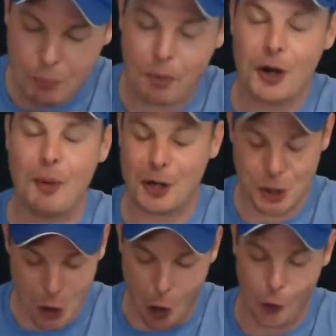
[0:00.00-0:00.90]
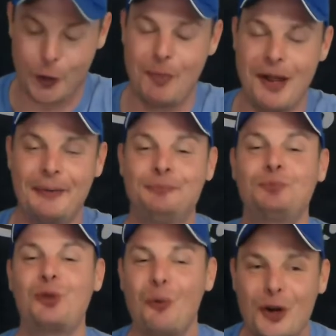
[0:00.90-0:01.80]
pretty much
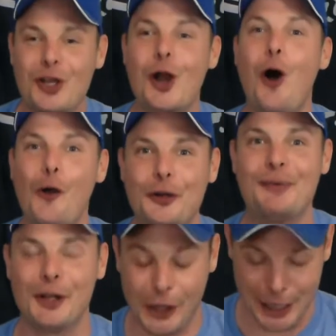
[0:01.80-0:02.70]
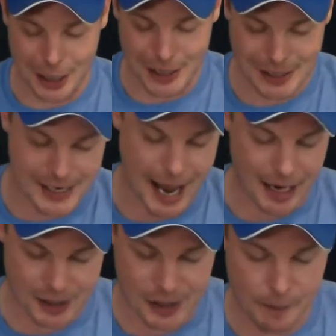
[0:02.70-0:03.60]
one of the ultimate late night
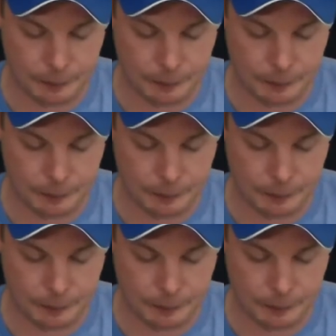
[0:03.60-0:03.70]
snacks.